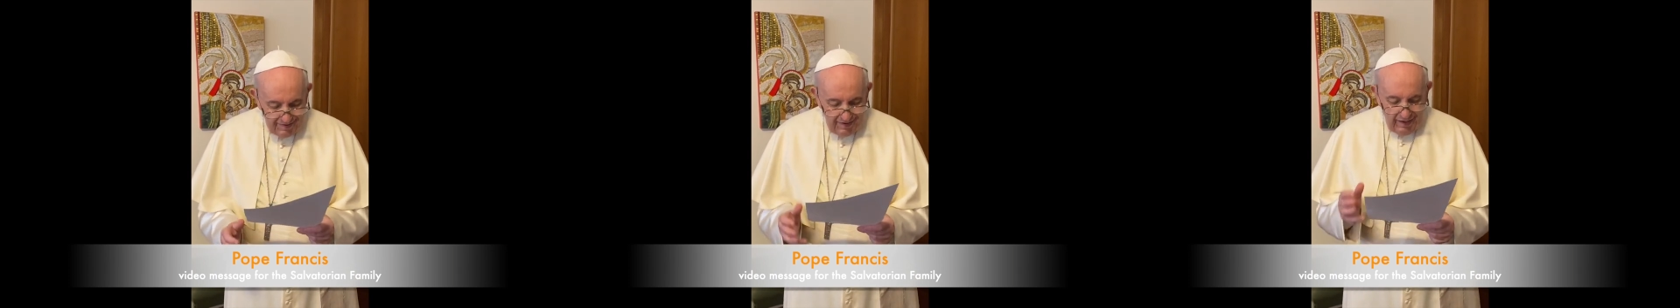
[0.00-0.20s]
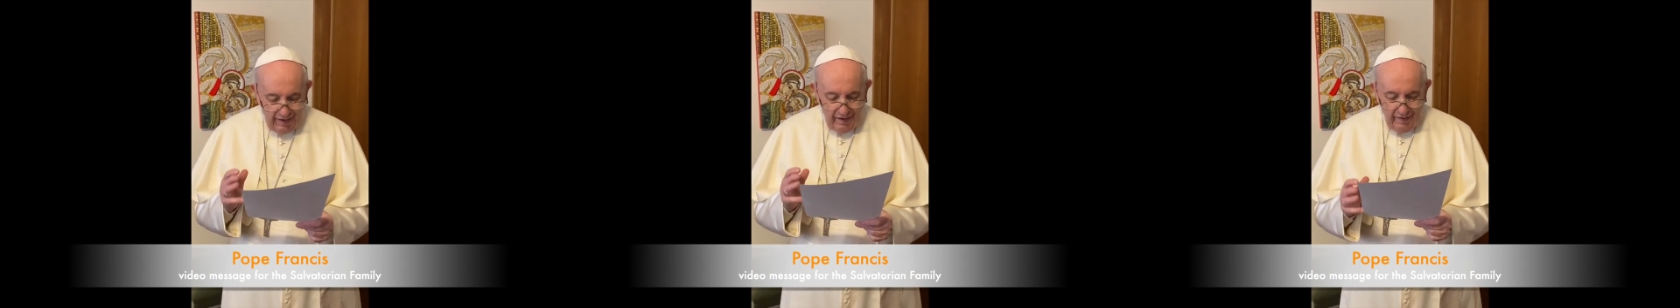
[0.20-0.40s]

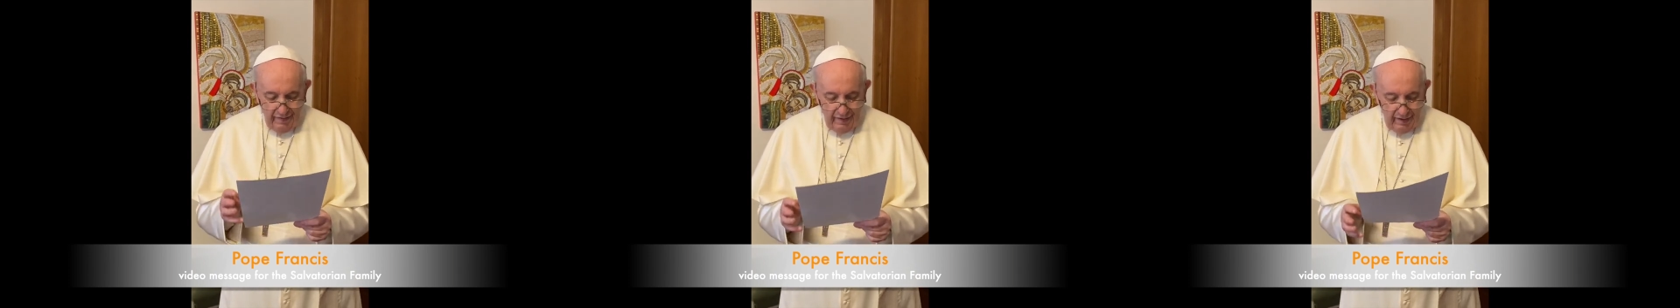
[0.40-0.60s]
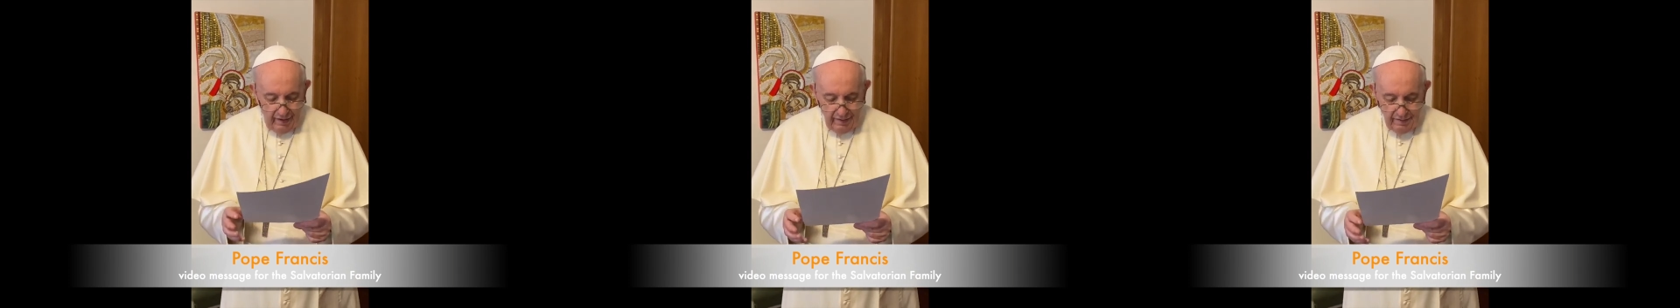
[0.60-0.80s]
Keep
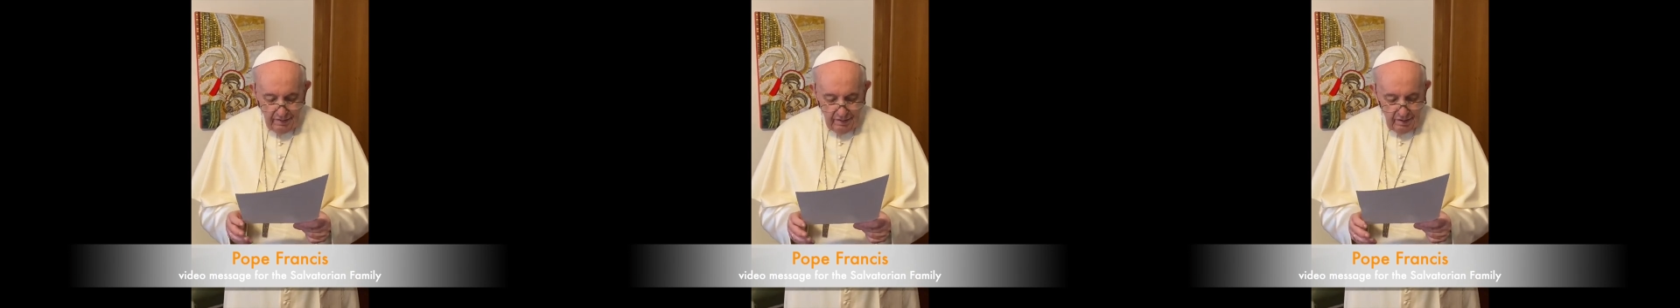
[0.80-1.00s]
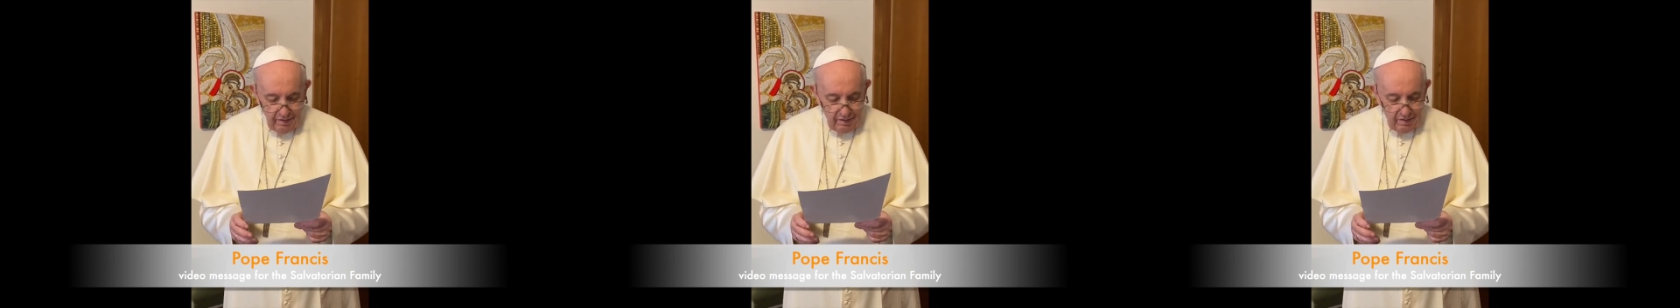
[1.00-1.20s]
going
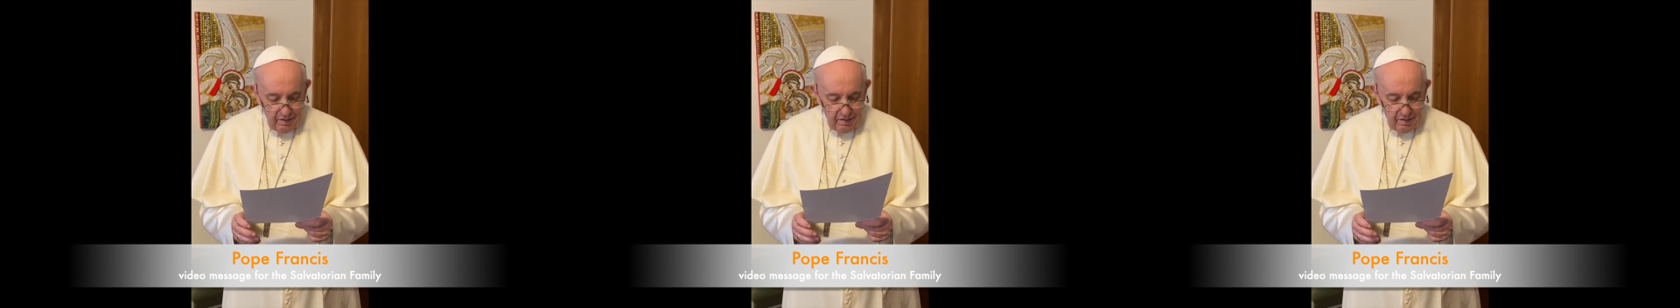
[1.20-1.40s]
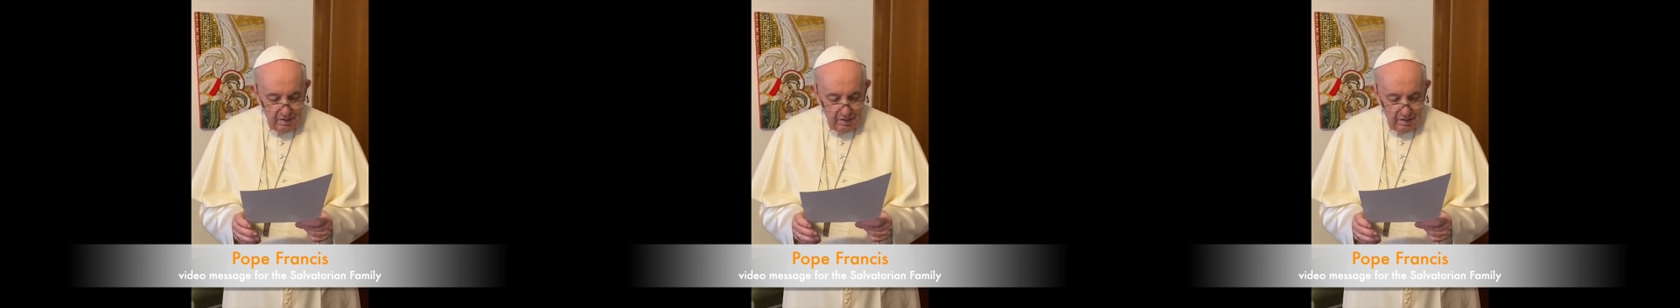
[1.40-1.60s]

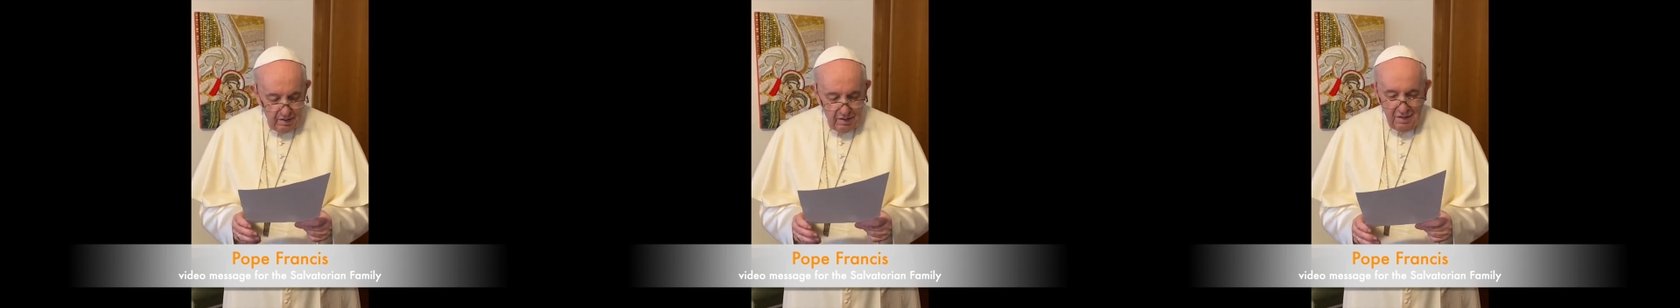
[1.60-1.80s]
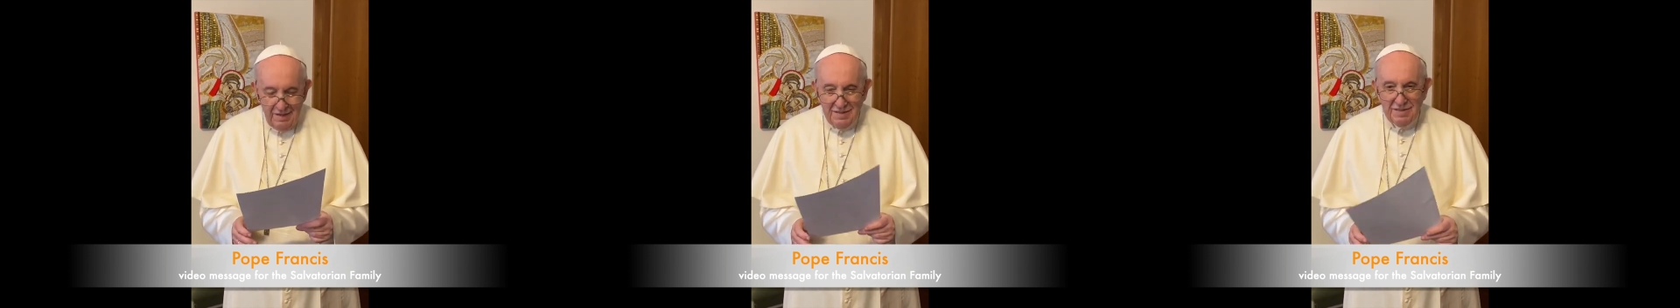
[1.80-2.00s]

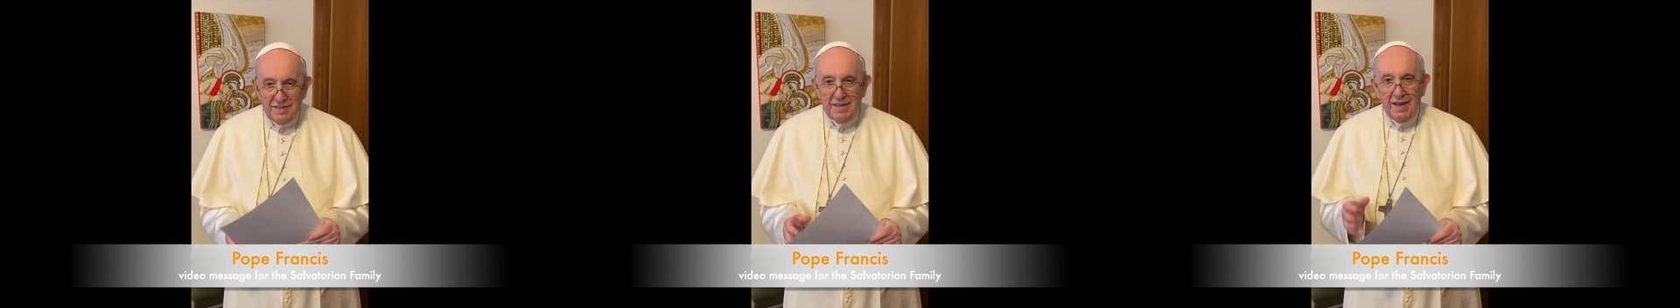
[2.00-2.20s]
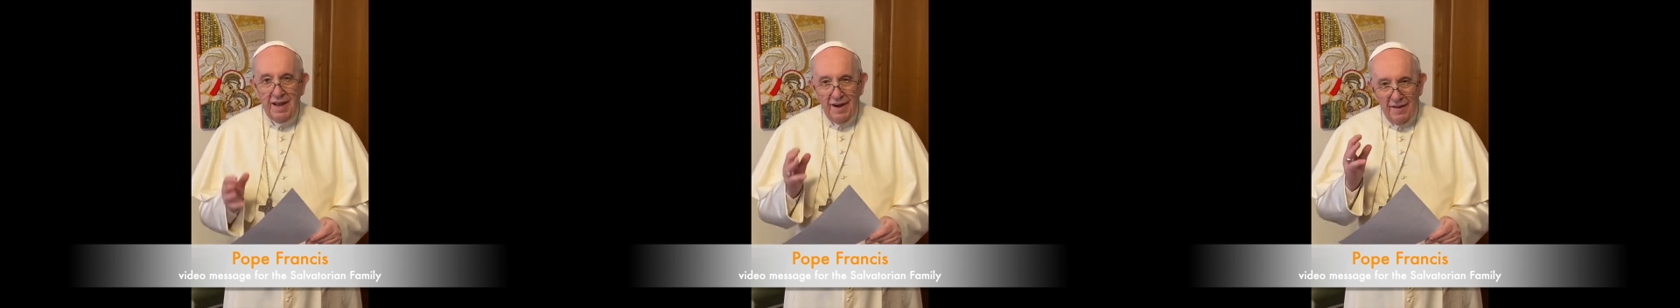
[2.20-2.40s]

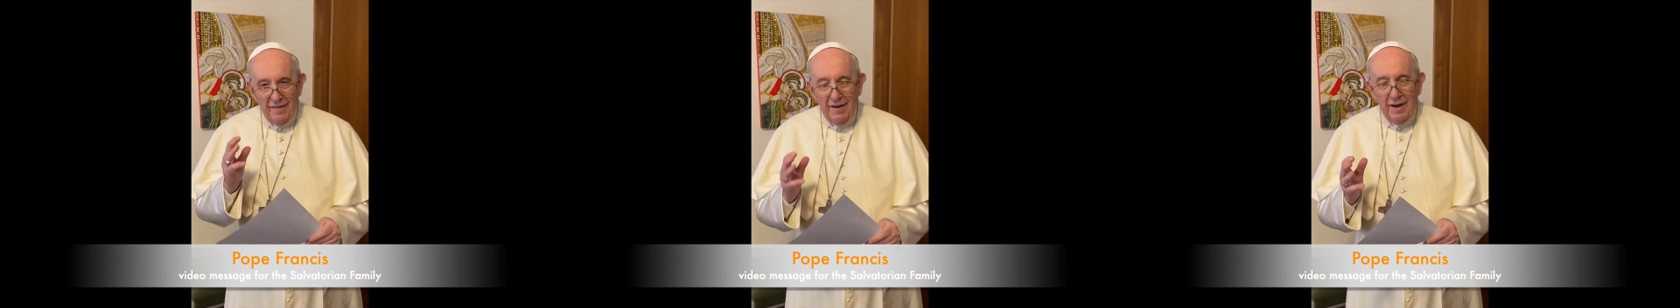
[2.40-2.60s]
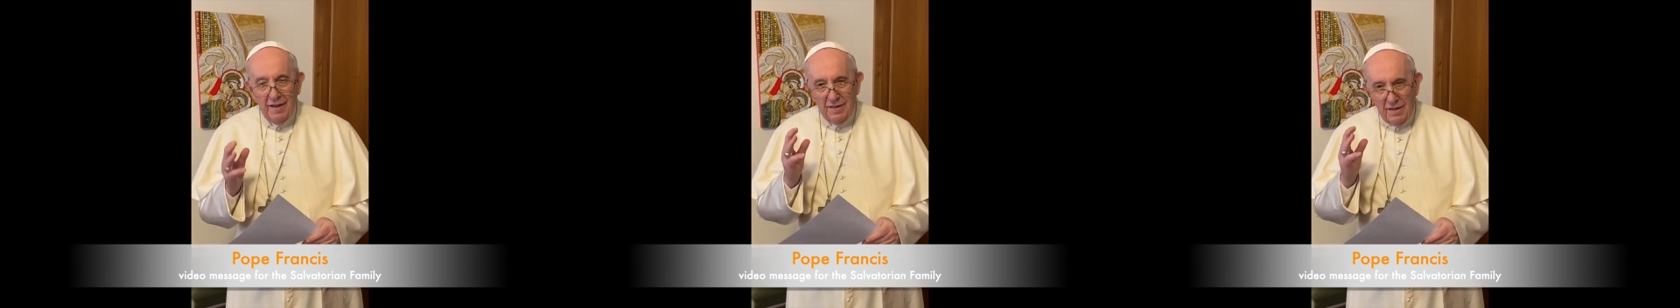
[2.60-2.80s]
forward with
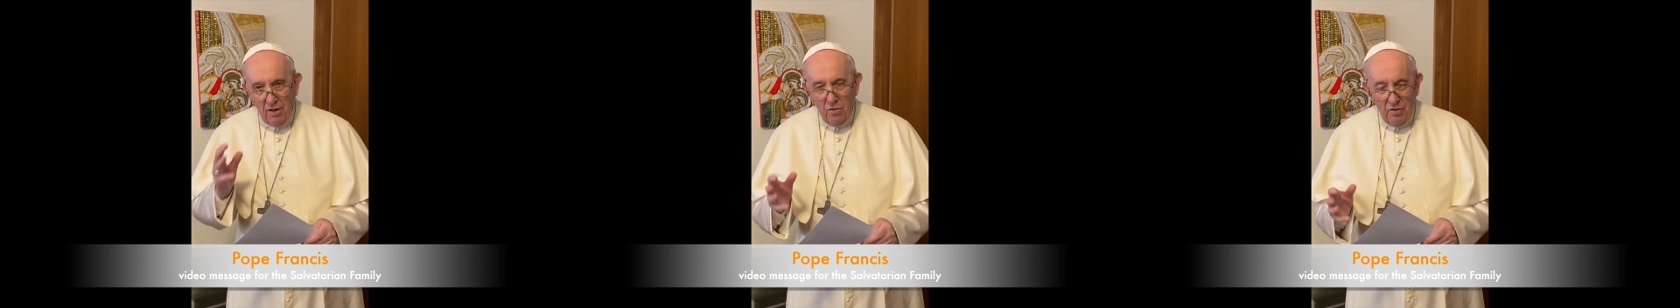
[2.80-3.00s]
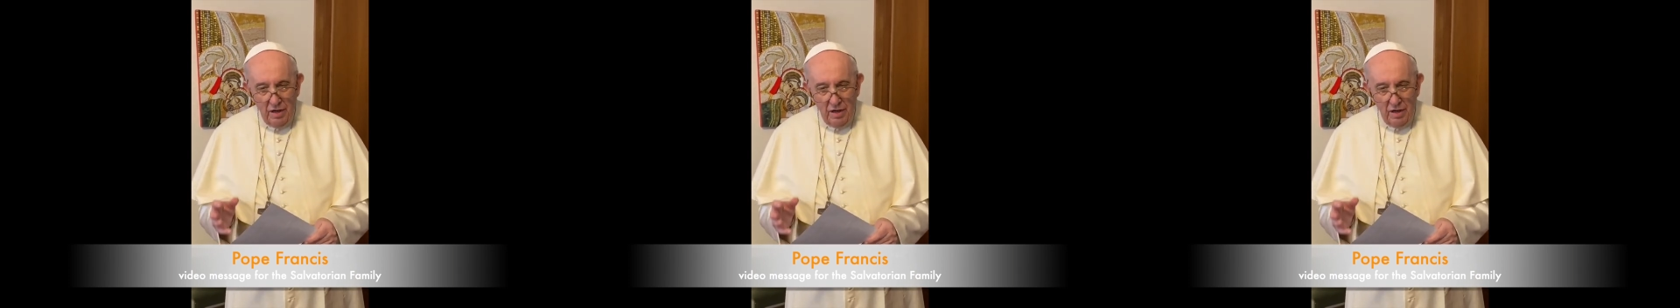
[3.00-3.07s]
hope.